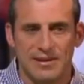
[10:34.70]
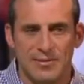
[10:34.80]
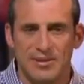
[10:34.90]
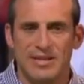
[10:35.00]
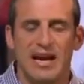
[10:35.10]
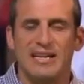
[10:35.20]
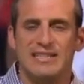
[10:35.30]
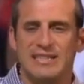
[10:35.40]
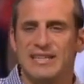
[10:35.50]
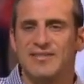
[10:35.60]
But the
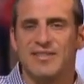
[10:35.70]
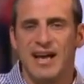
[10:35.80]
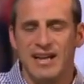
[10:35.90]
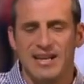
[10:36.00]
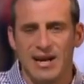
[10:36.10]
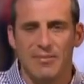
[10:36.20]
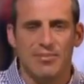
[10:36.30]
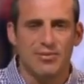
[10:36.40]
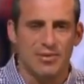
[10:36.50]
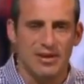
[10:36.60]
idea of lining up
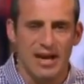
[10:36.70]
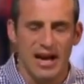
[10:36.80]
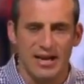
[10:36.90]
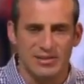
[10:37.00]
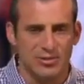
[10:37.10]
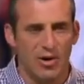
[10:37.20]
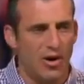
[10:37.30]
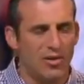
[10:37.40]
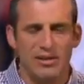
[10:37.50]
three guys who all